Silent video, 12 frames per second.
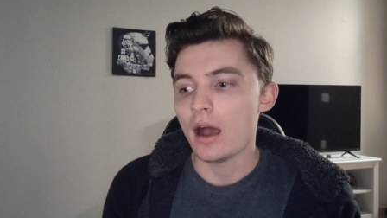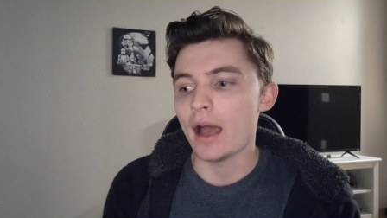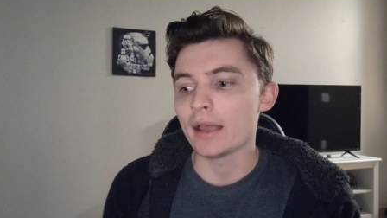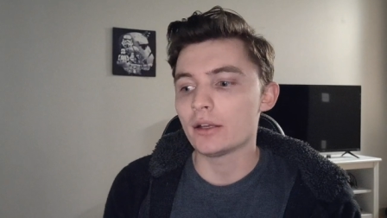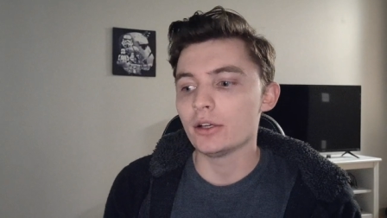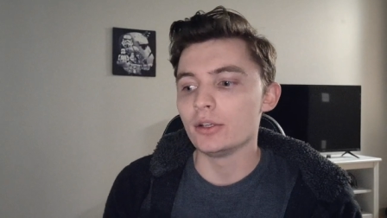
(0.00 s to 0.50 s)

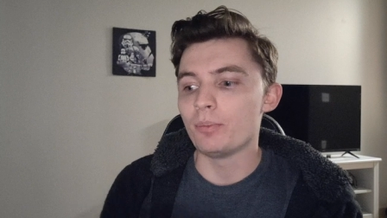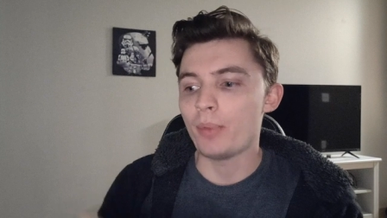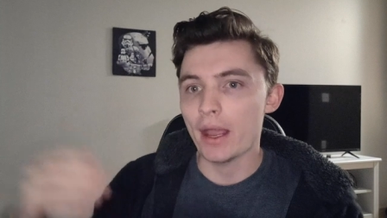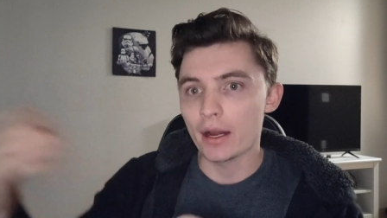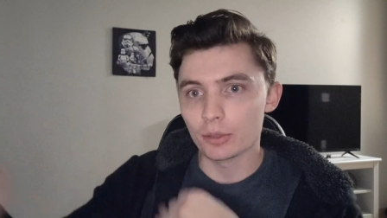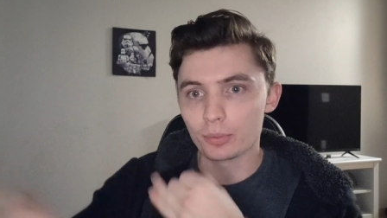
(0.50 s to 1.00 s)
I could
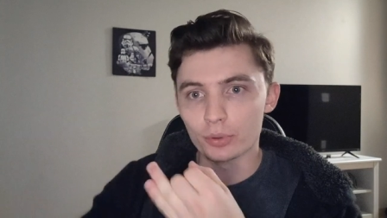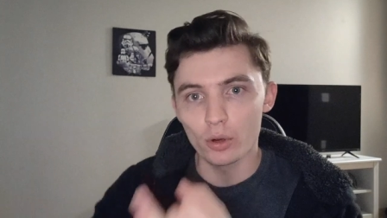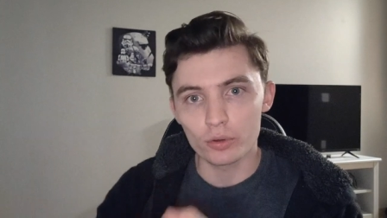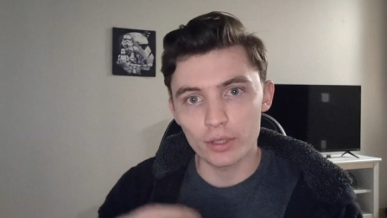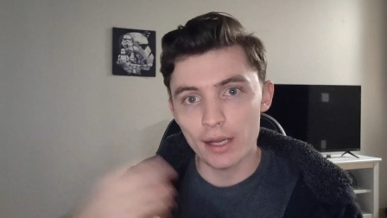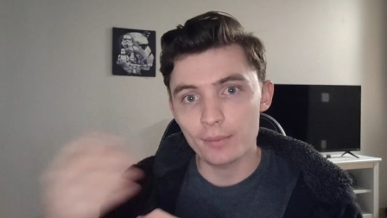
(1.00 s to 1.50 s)
to
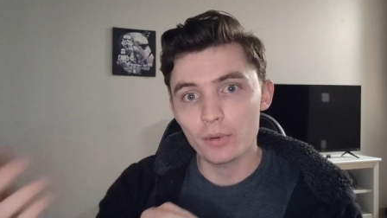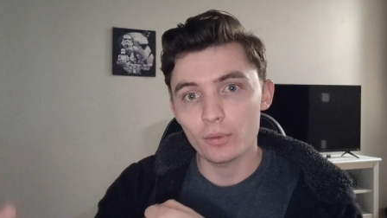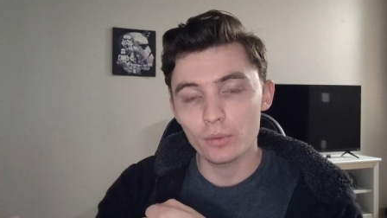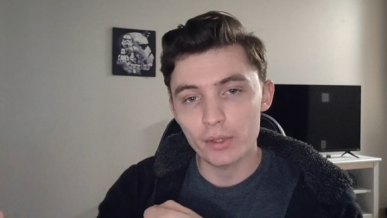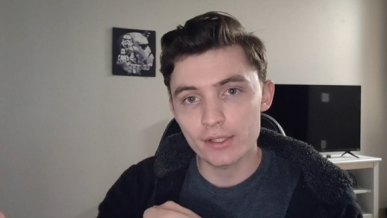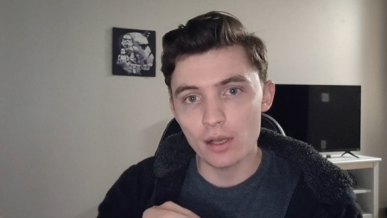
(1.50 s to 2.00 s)
program
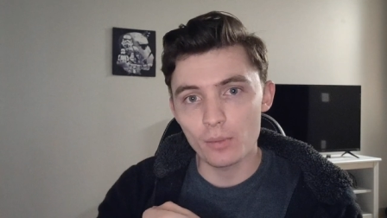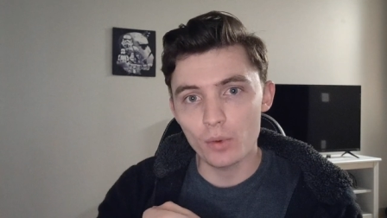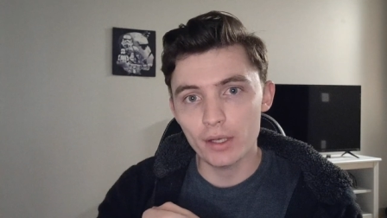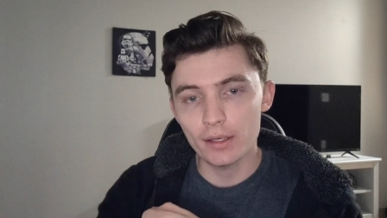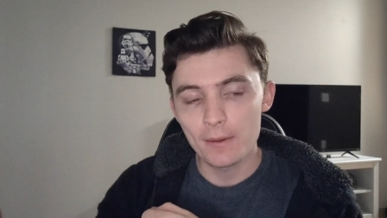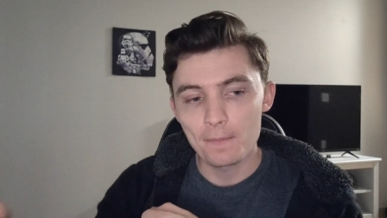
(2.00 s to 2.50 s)
with
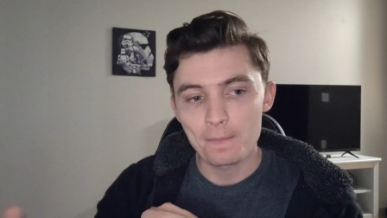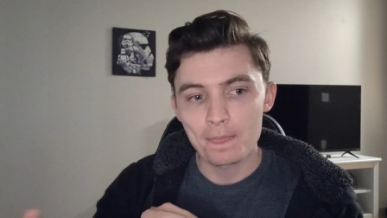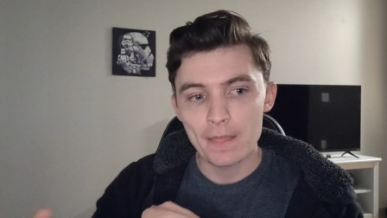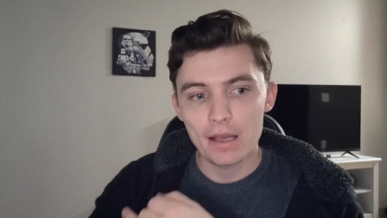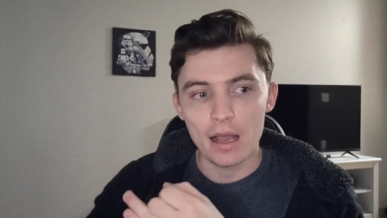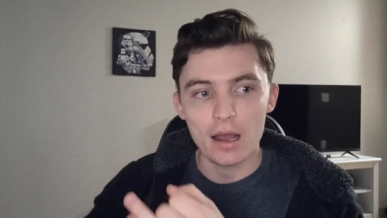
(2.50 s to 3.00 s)
someone
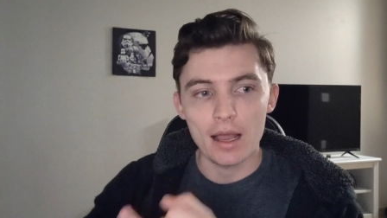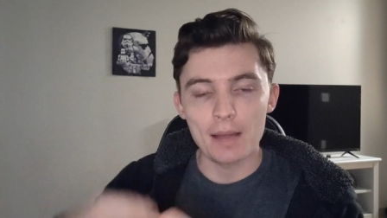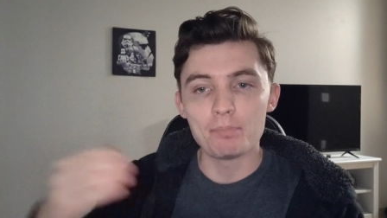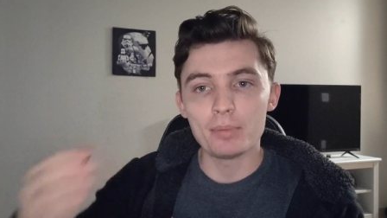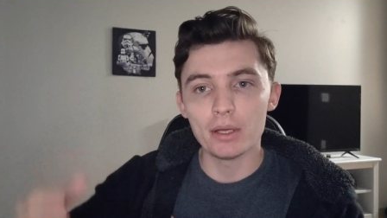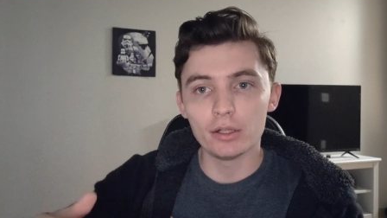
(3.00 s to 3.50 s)
uh,
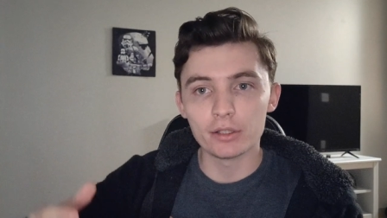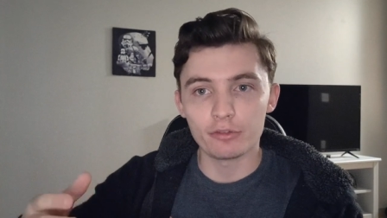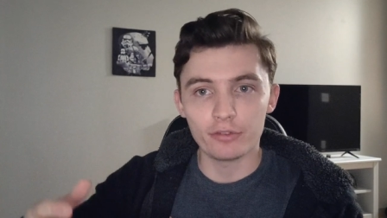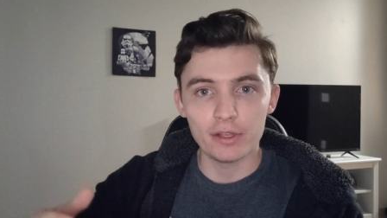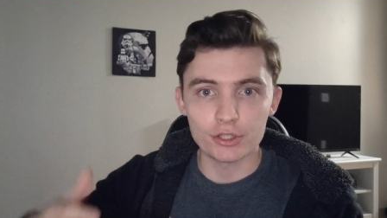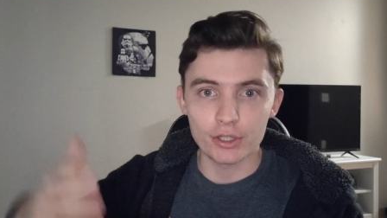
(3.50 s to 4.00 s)
and build a
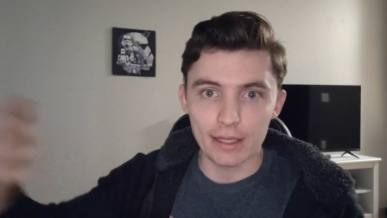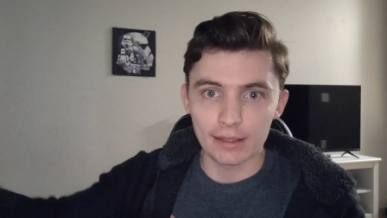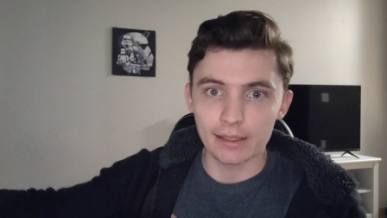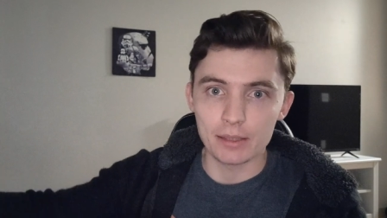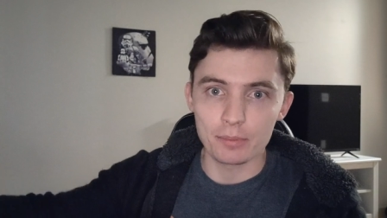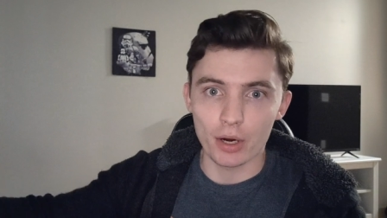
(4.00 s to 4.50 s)
feature
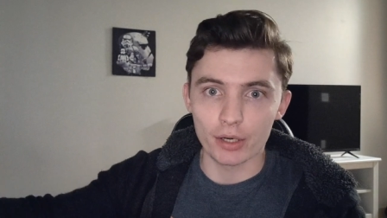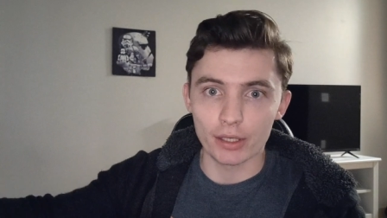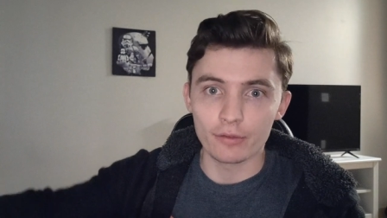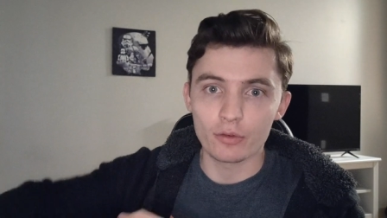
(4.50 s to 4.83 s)
in Leet Party.